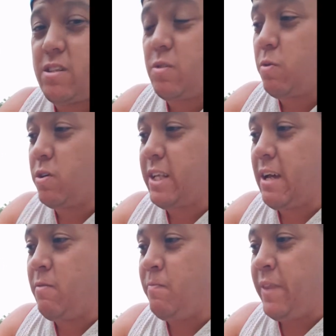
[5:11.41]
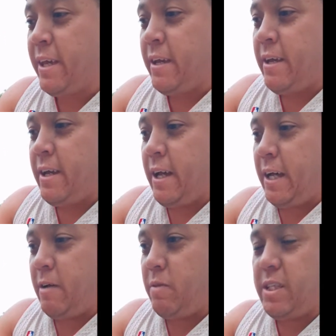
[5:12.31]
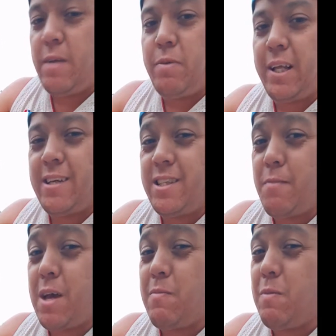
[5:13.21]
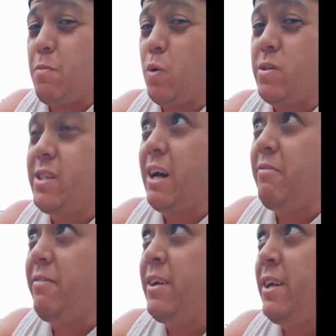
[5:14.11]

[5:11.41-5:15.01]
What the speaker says: just washed down. The deeper layers, there may be more stuff,